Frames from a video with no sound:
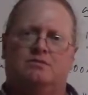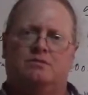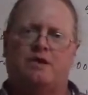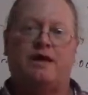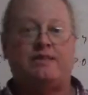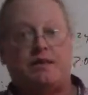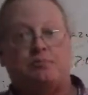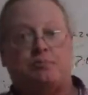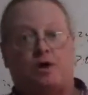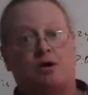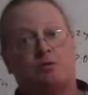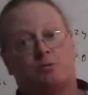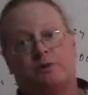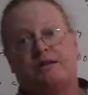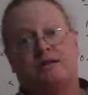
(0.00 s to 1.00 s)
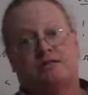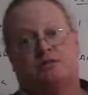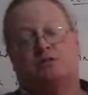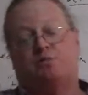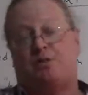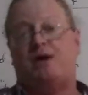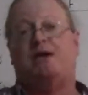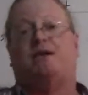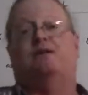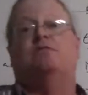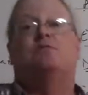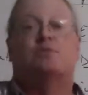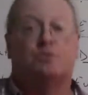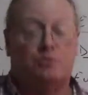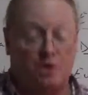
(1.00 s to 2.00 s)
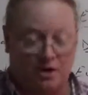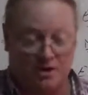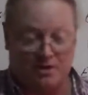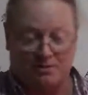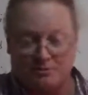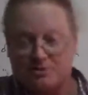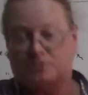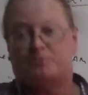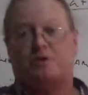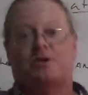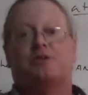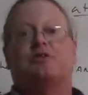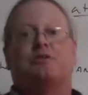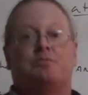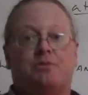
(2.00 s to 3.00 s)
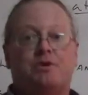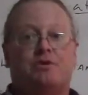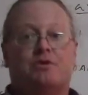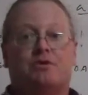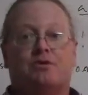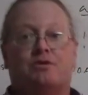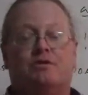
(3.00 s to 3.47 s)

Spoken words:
And then probably gets a spanking for spilling the milk